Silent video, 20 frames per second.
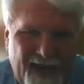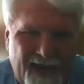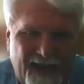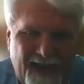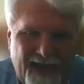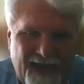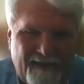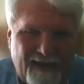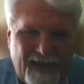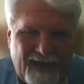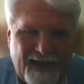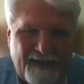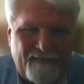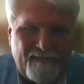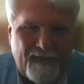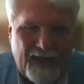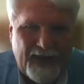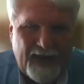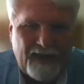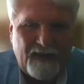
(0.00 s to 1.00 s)
mean,
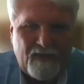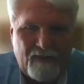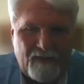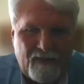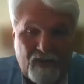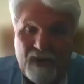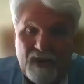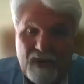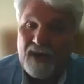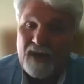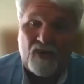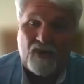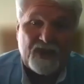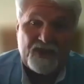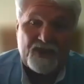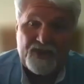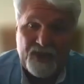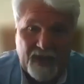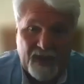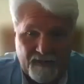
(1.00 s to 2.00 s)
I
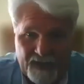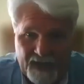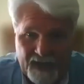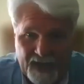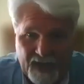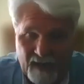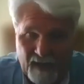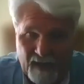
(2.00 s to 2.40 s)
question everything.